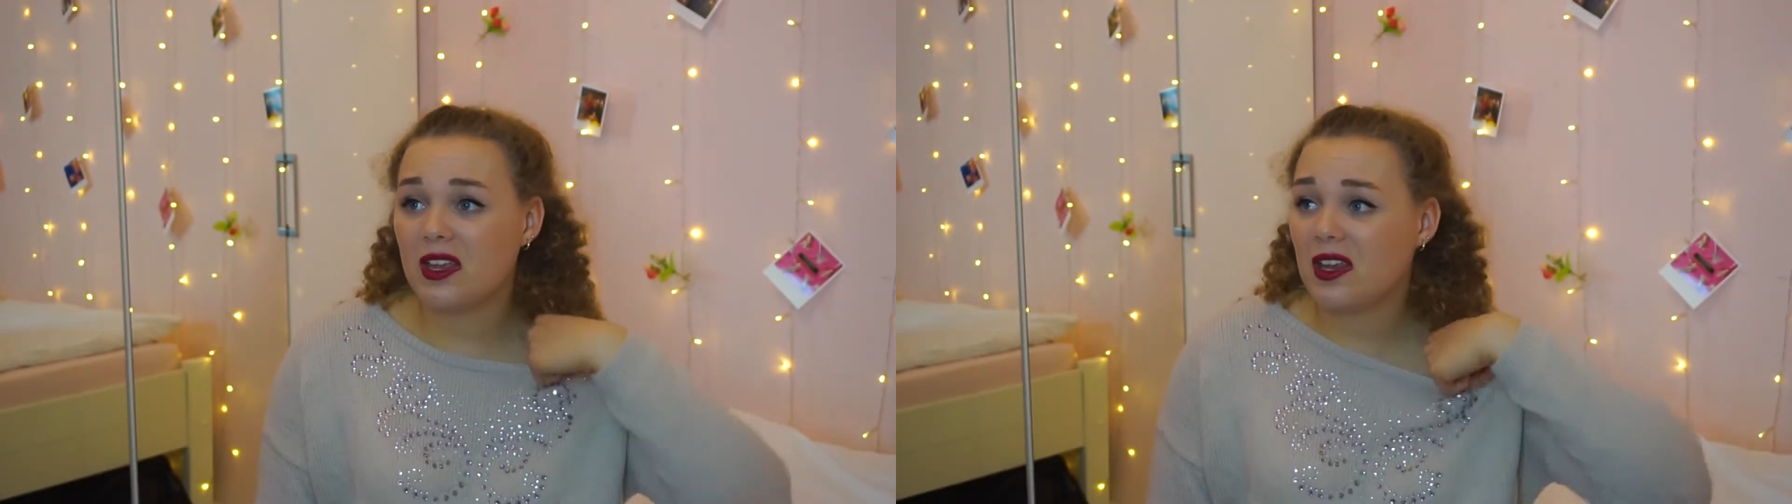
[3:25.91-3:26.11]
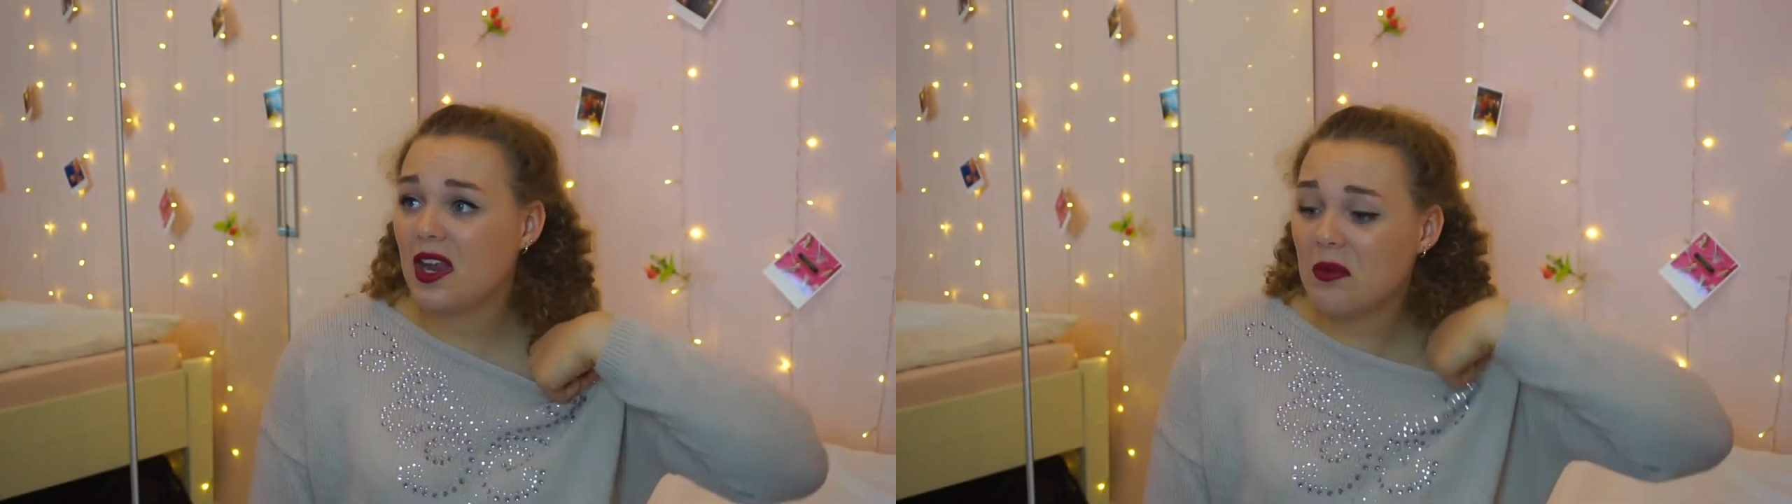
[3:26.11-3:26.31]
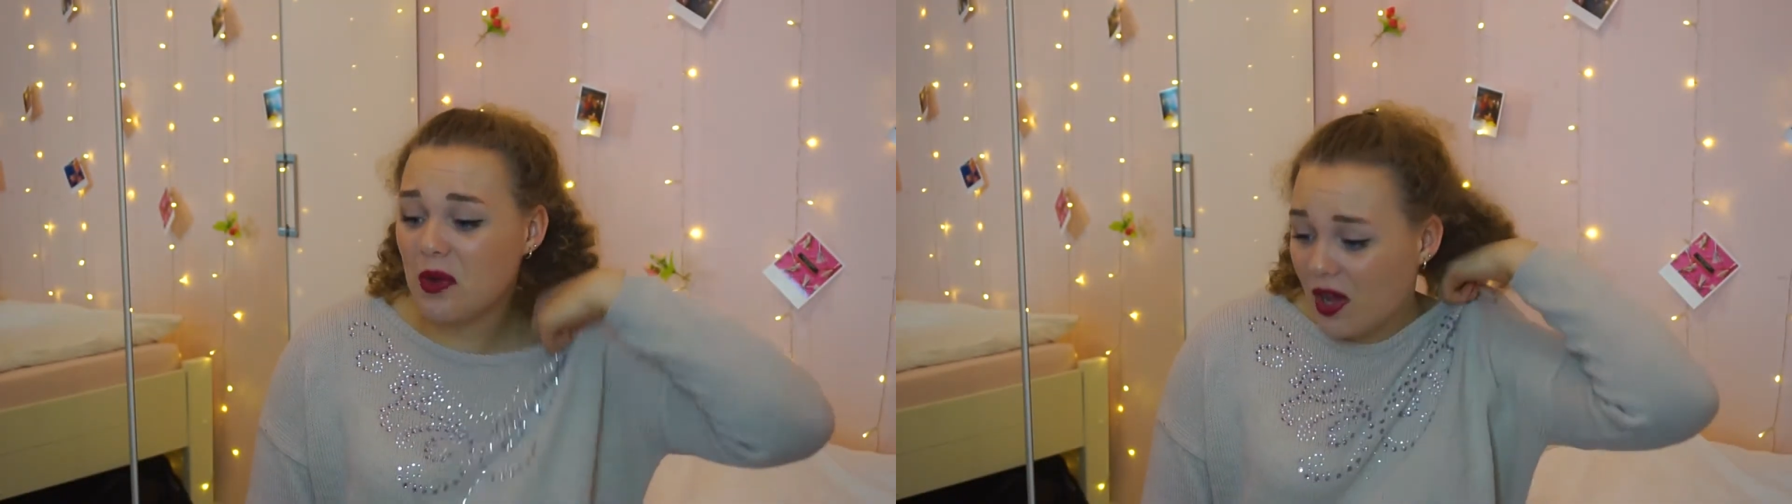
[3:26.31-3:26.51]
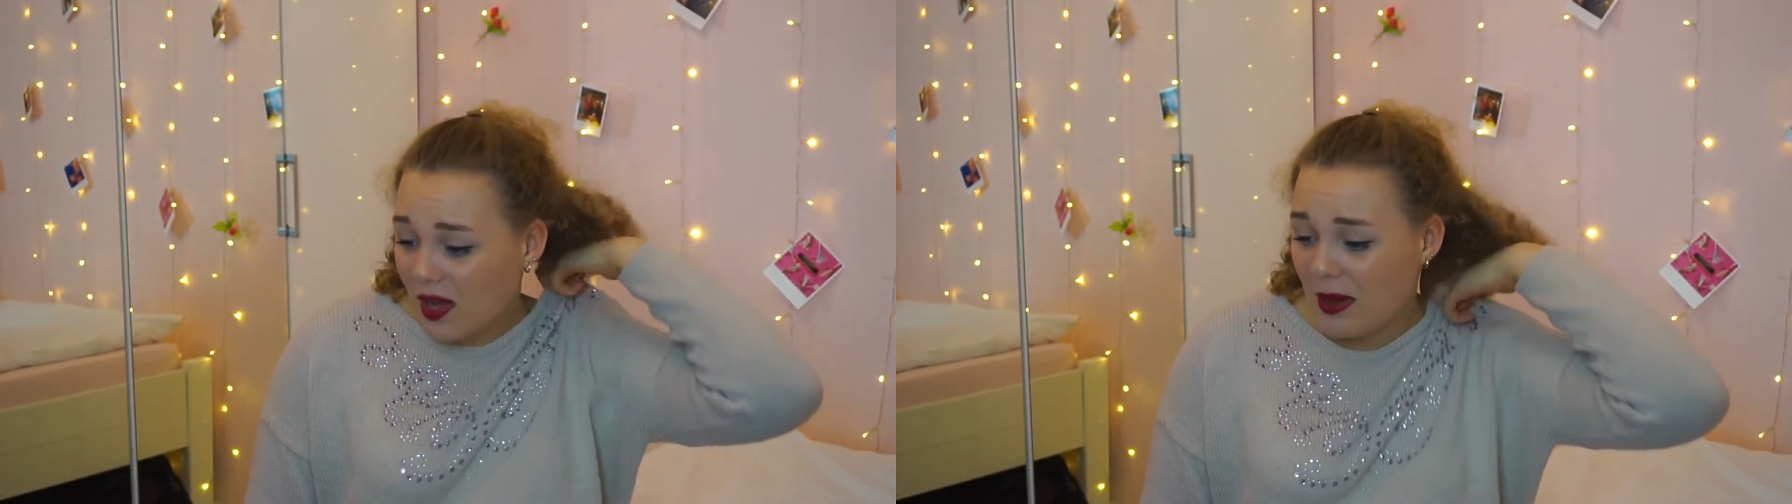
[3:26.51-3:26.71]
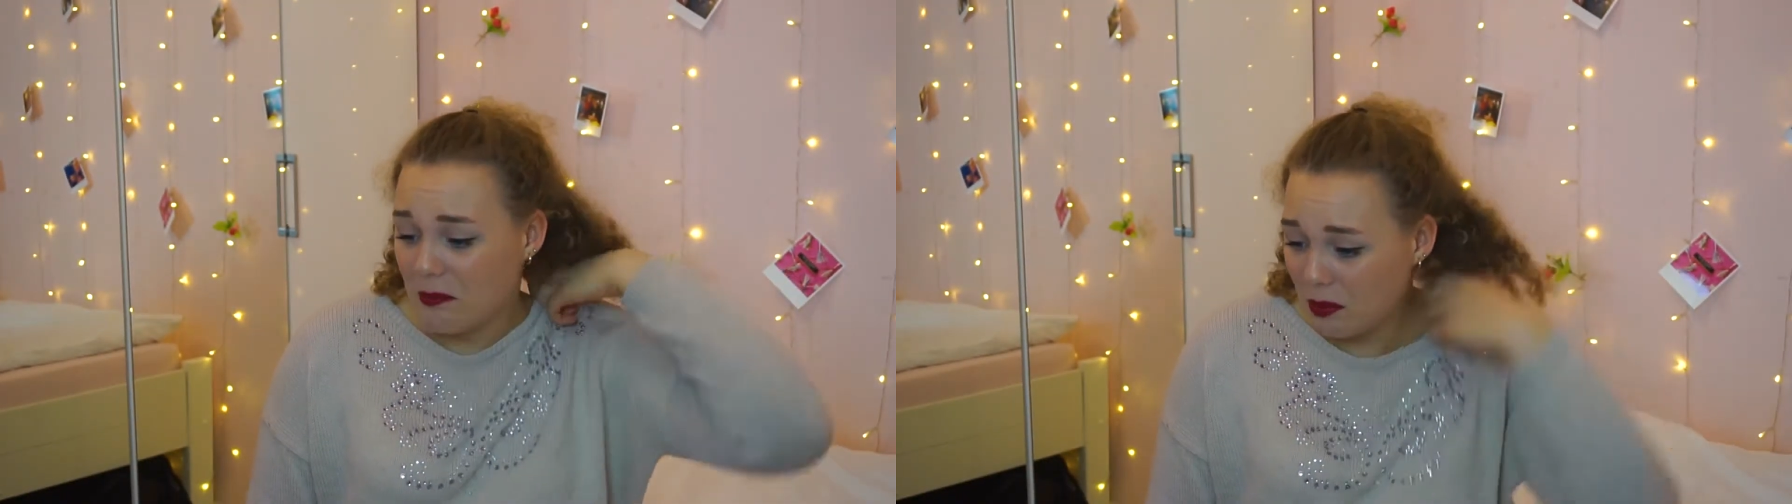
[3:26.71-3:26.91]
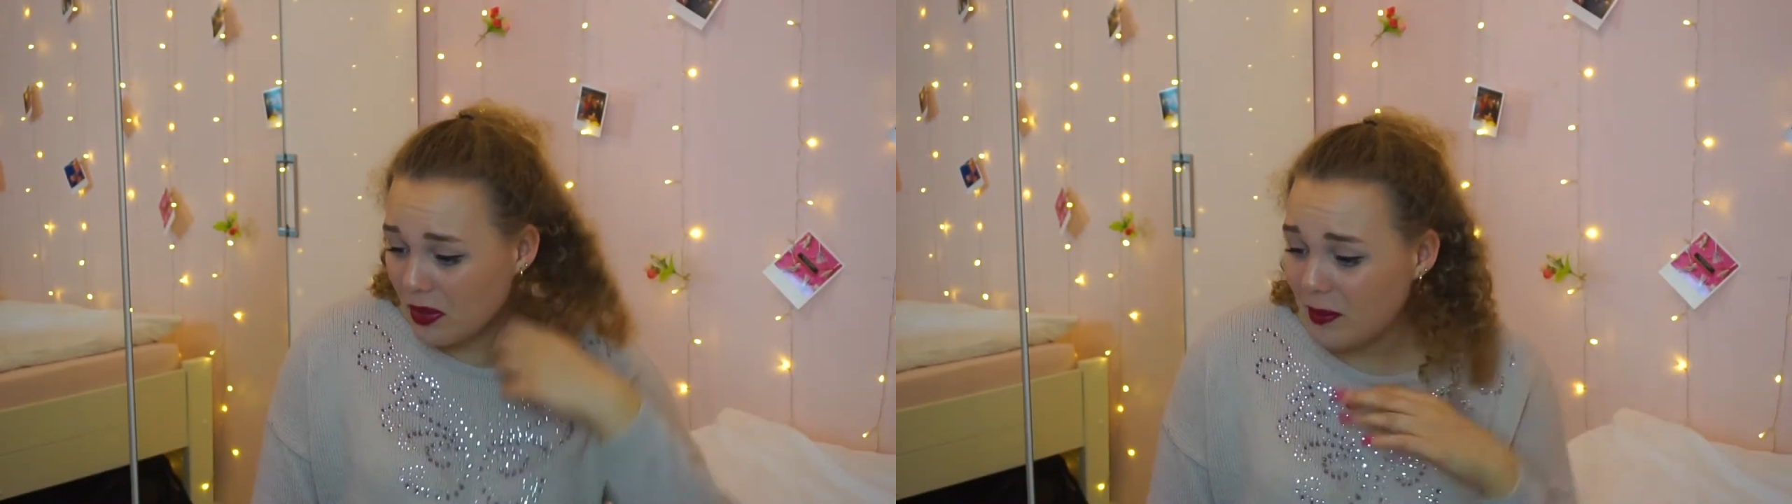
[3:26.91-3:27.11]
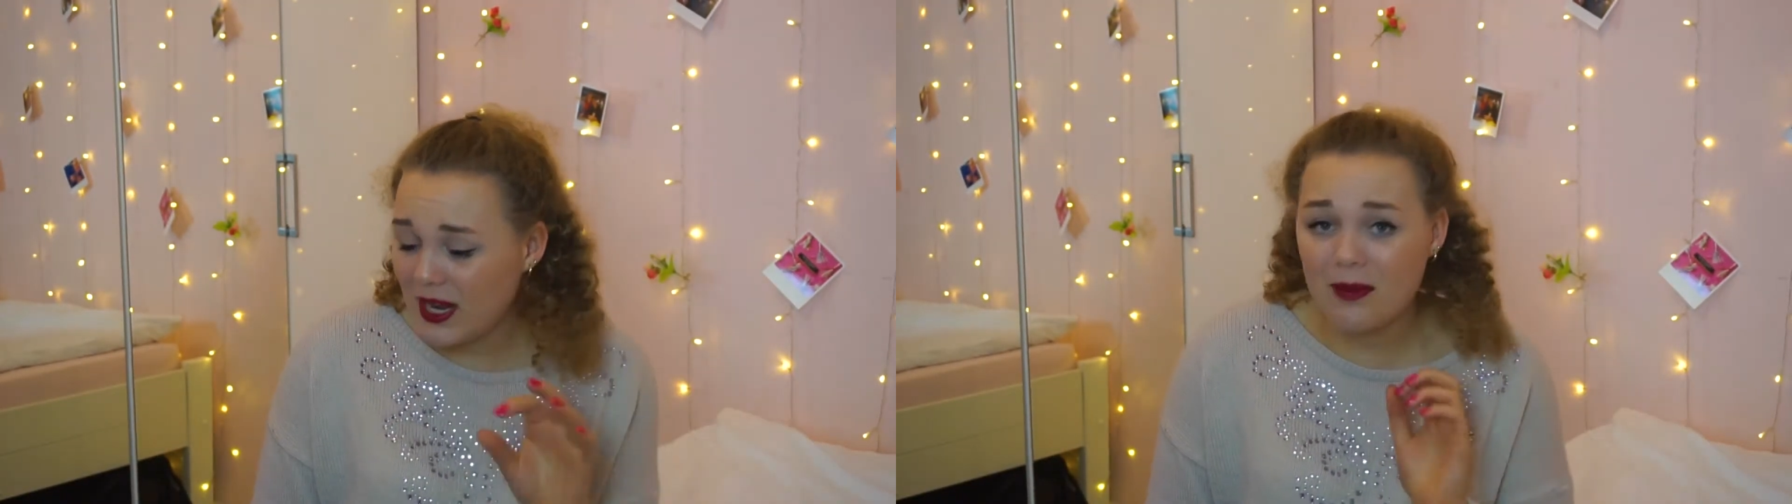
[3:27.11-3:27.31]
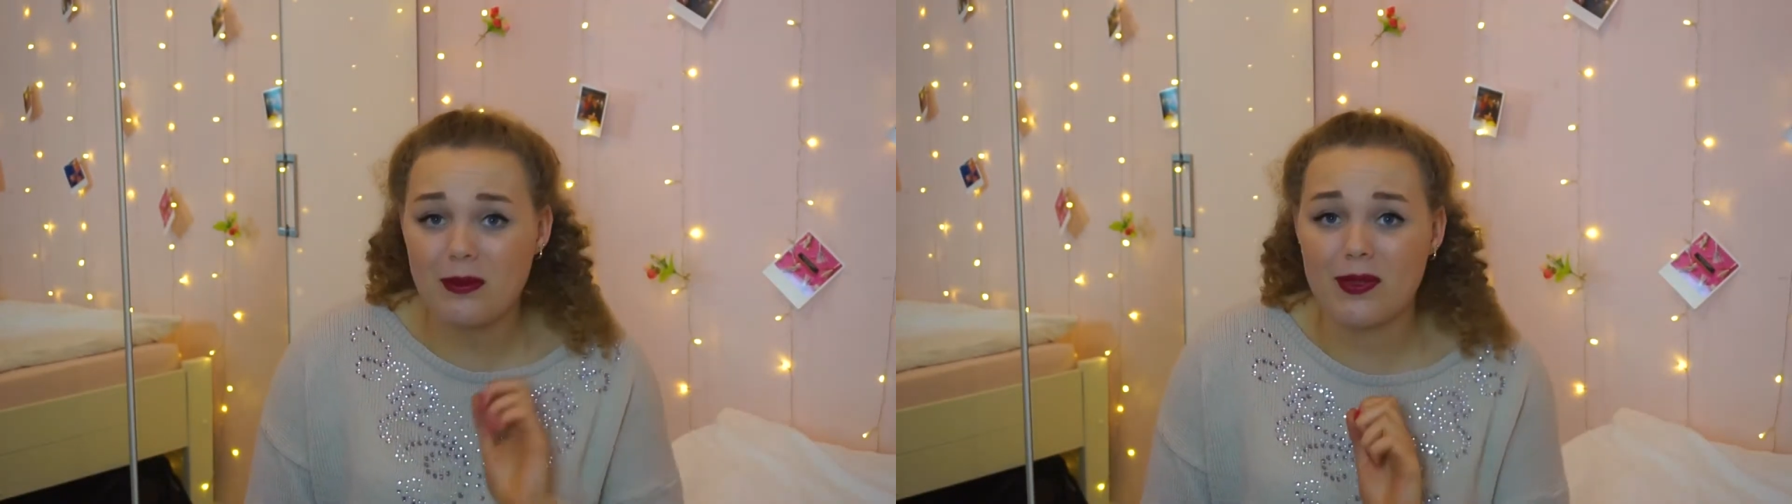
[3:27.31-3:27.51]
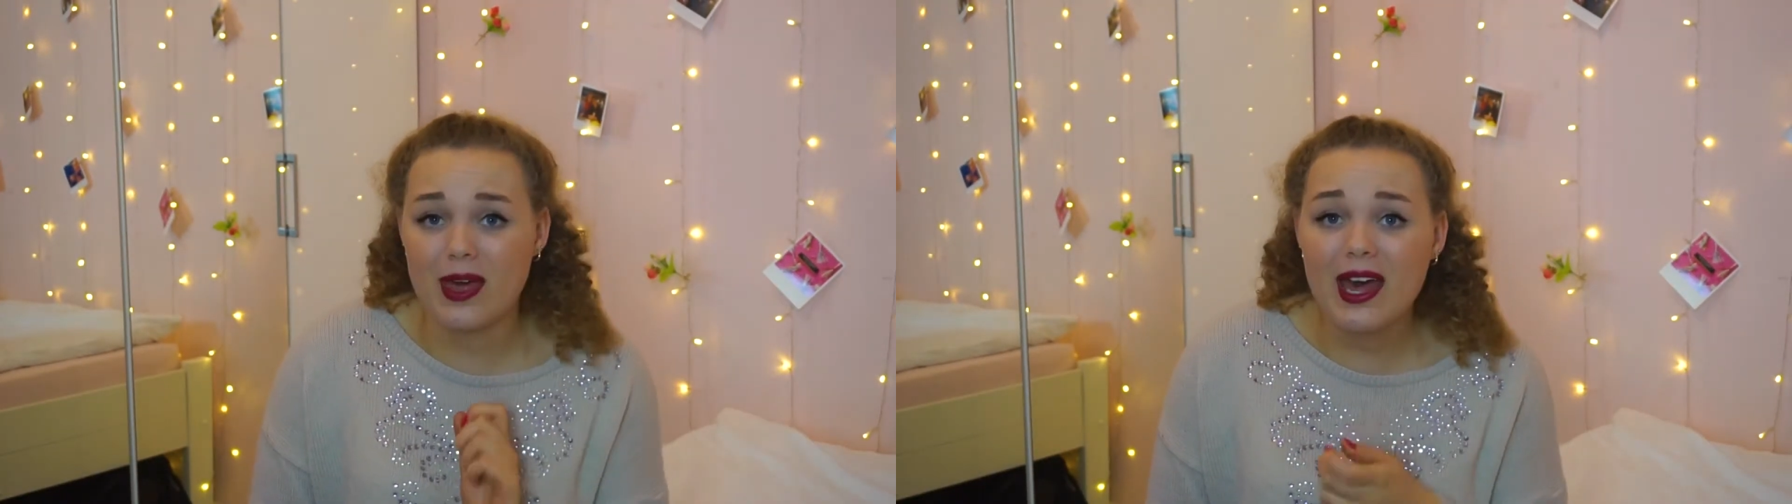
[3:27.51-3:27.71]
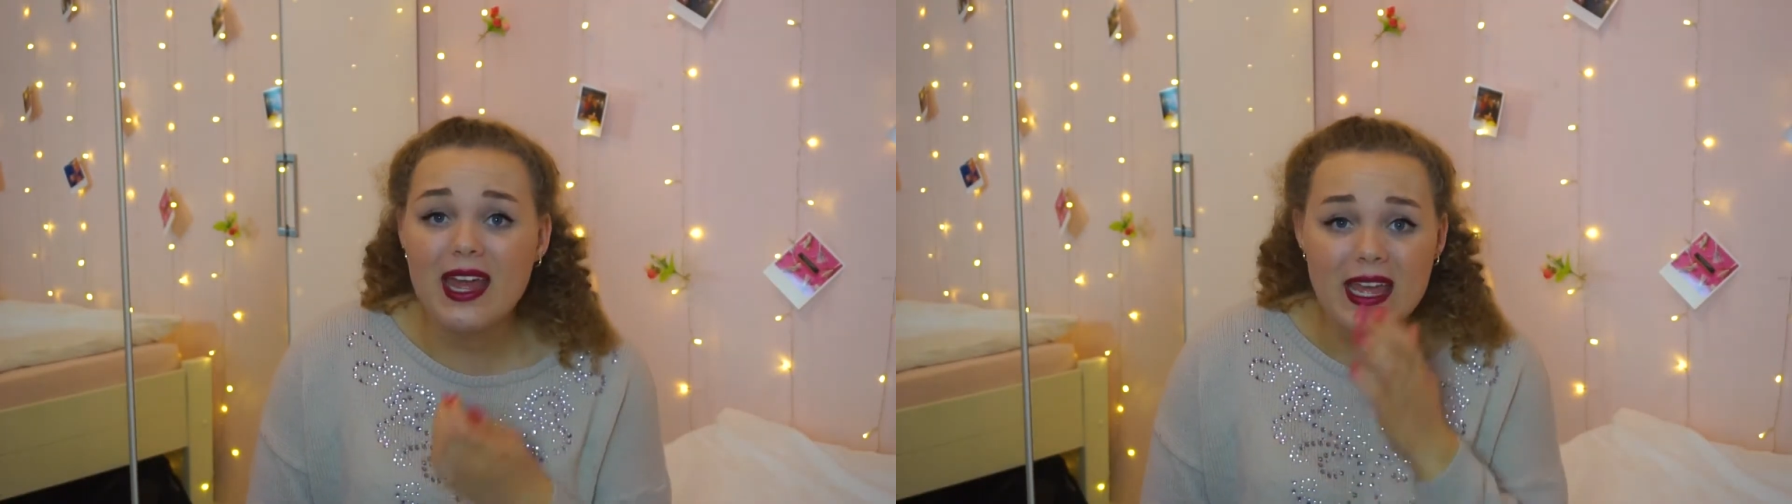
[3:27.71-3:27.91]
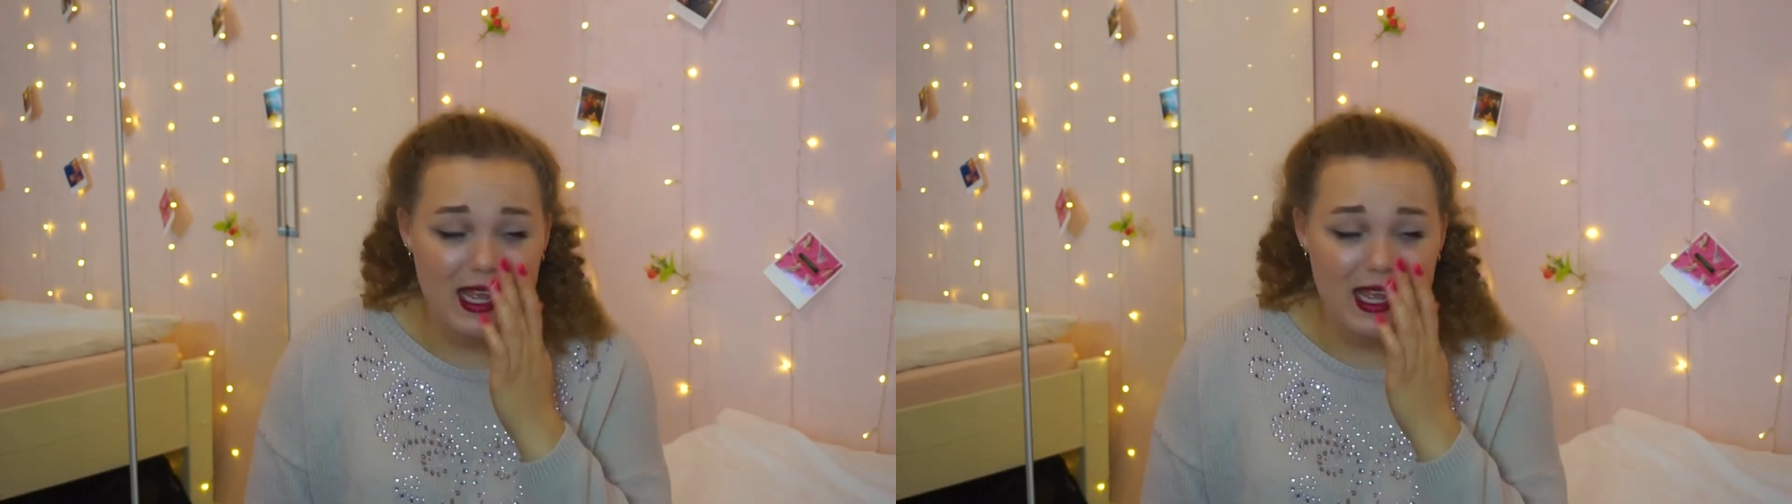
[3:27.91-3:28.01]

you know what, I'm blooming happy with that.